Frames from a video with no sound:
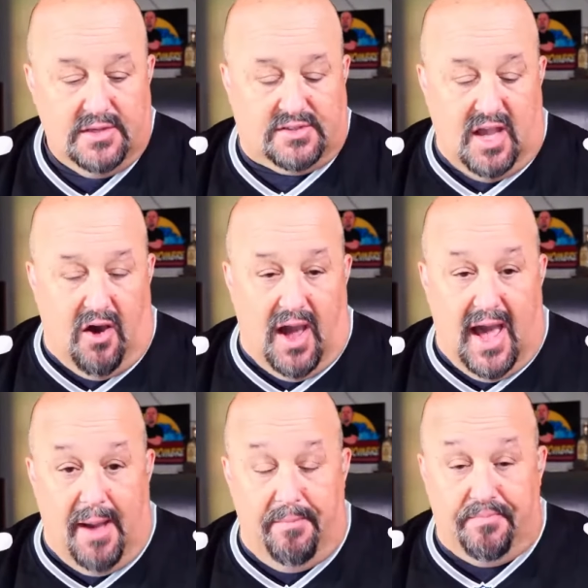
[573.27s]
So
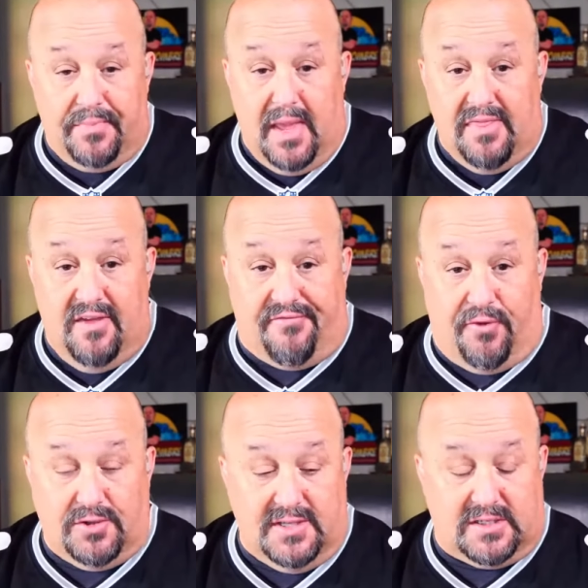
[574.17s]
the
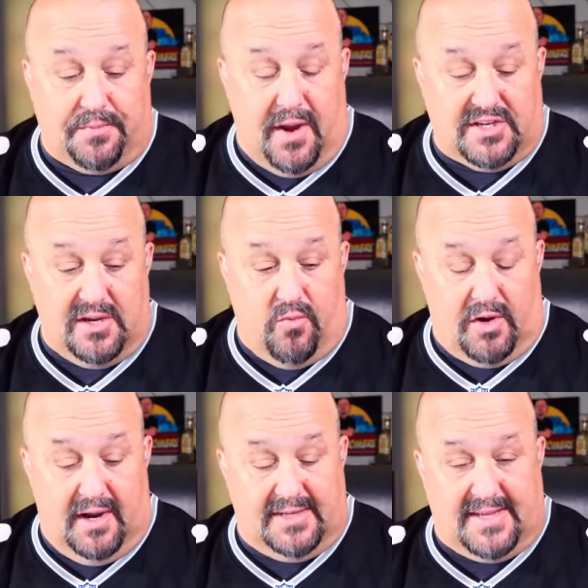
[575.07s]
first expression
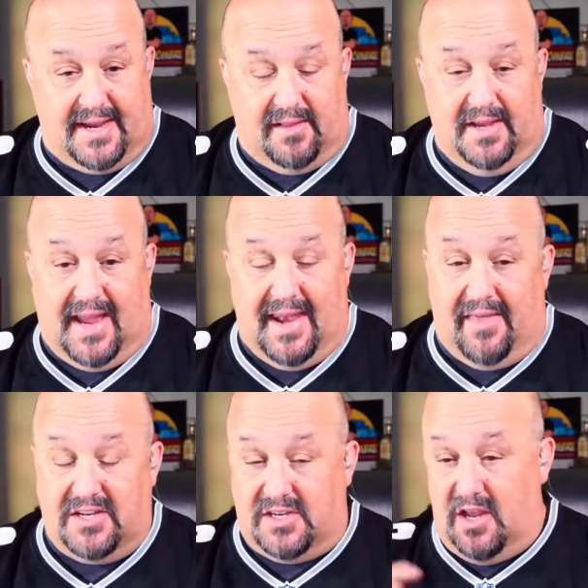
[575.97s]
we're going to take a look at,
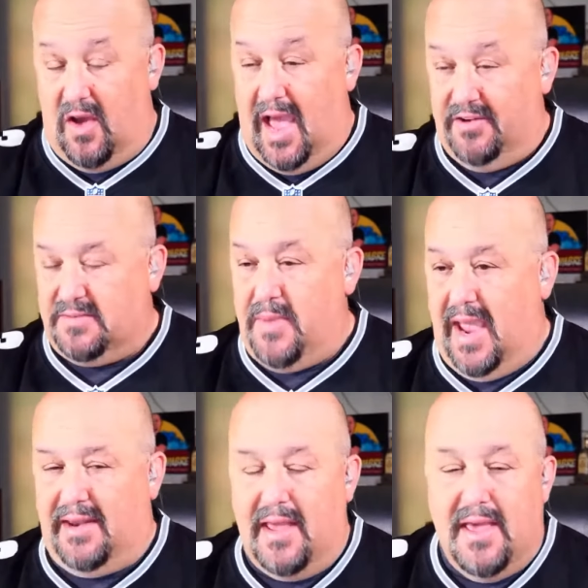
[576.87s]
now that you know how it's
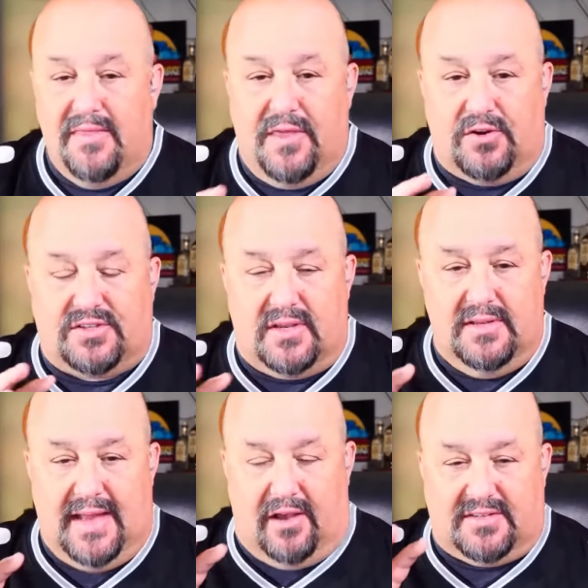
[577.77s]
made, there's
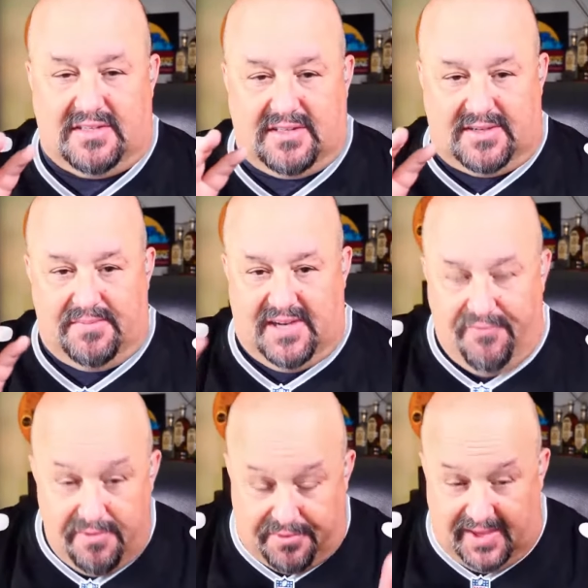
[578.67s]
now some
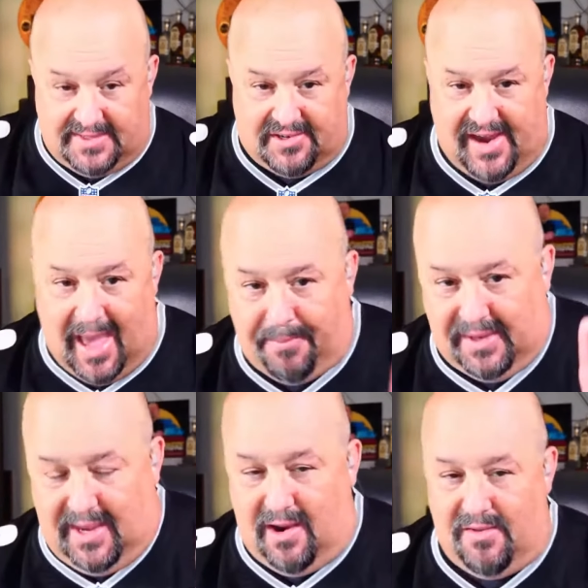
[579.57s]
different things that are
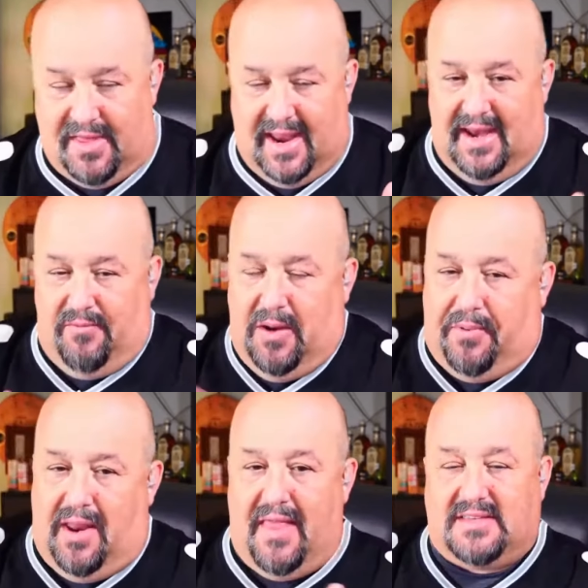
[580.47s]
happening here that I didn't want to
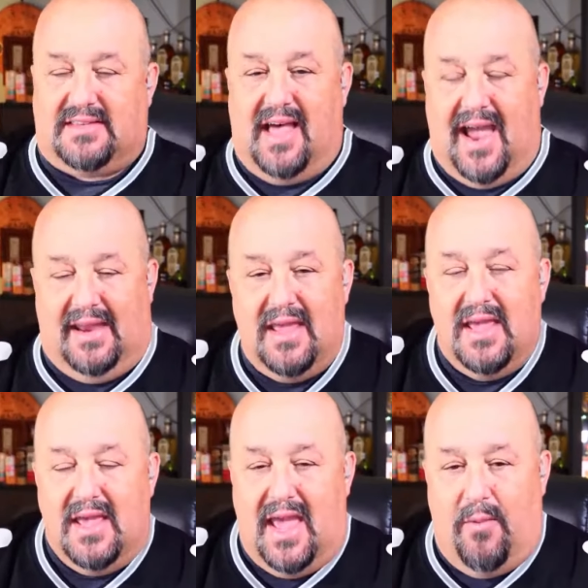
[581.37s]
put on that slide
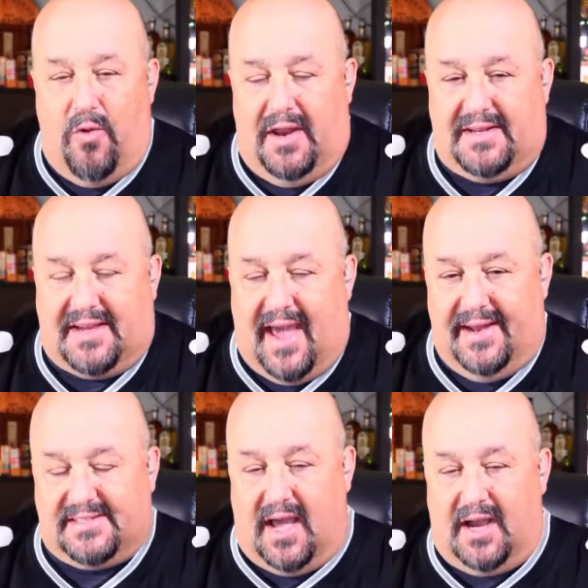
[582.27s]
and wanted to kind
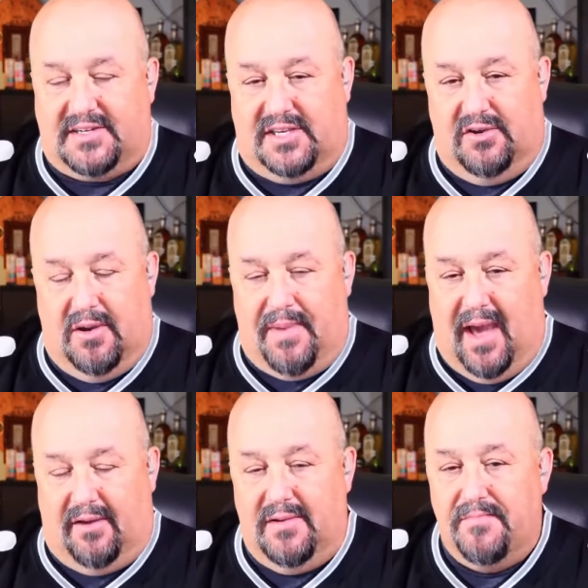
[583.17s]
of talk to you
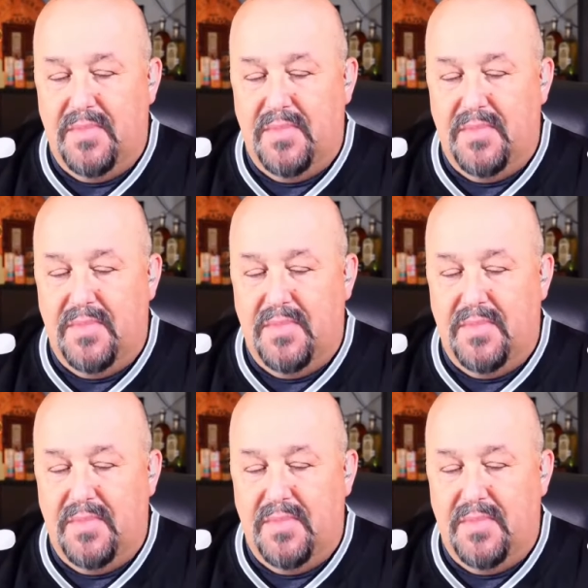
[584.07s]
about.